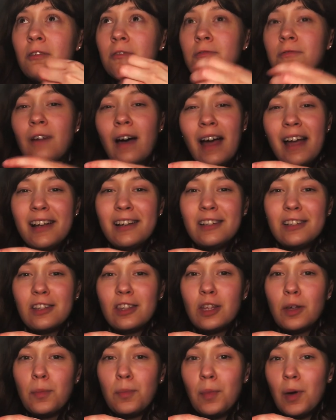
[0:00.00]
find
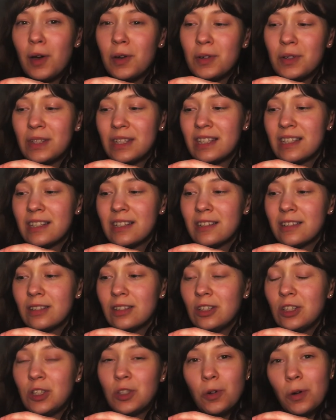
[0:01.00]
the most
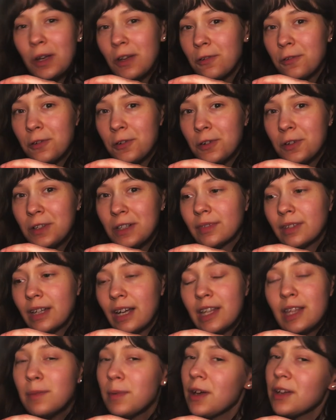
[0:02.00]
joyful
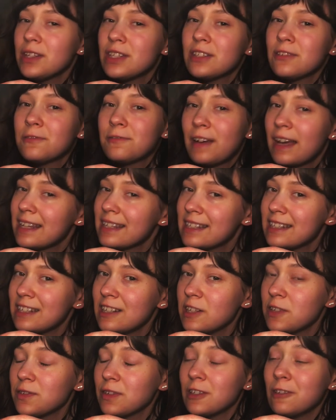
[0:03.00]
and the most
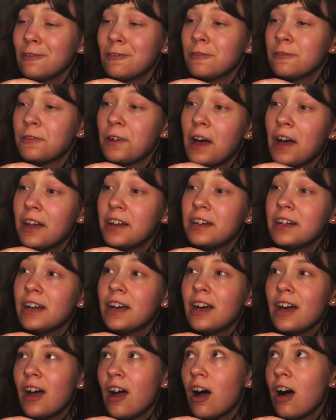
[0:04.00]
festive and
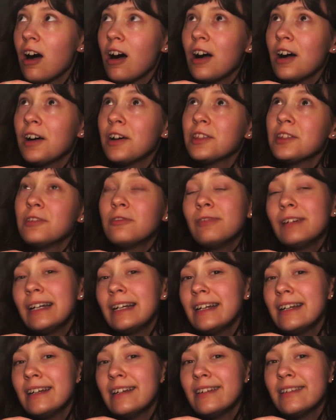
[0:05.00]
fun are the
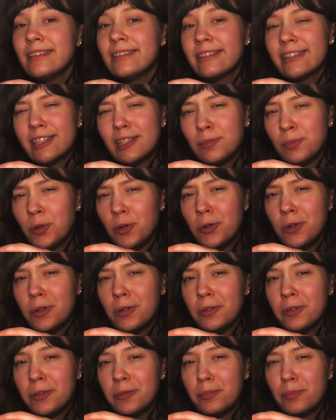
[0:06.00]
really
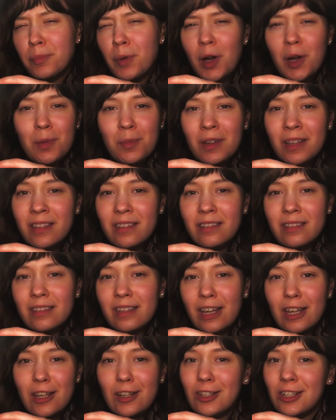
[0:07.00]
small moments
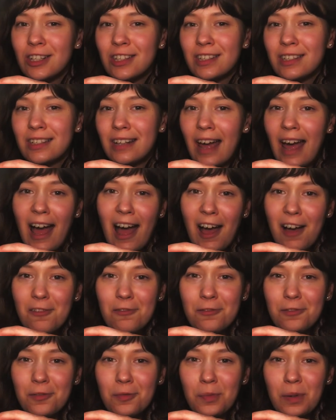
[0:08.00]
that you just
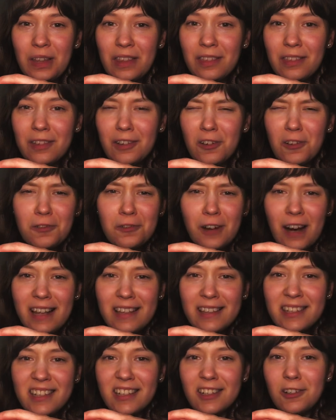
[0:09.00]
have with your
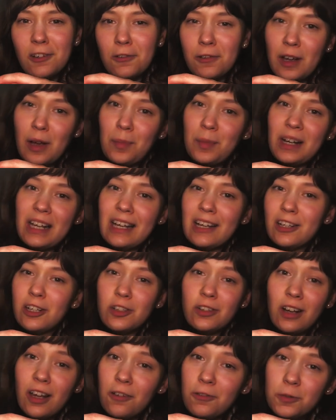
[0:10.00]
friends and your family and
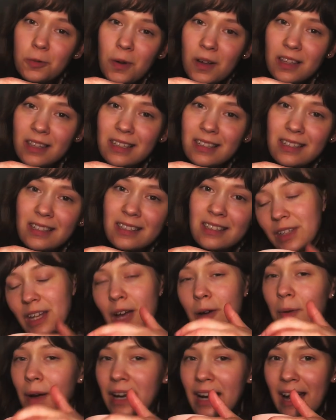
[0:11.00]
your loved ones.
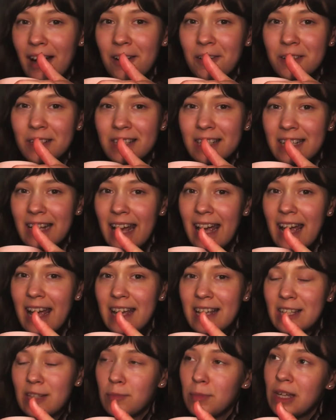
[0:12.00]
I went out
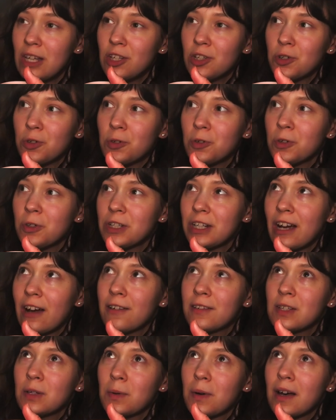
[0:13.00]
today to meet George
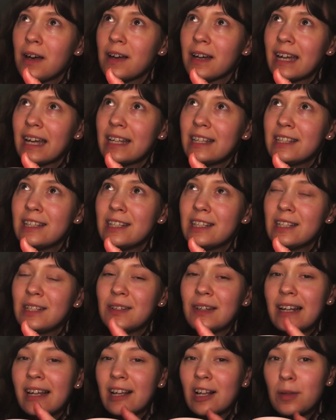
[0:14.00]
after work and to
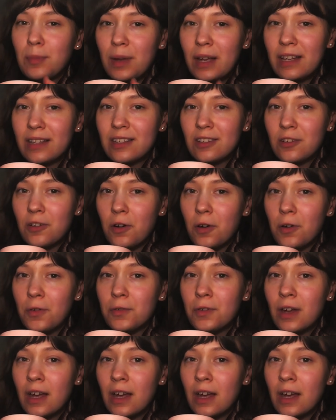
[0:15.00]
do a little bit of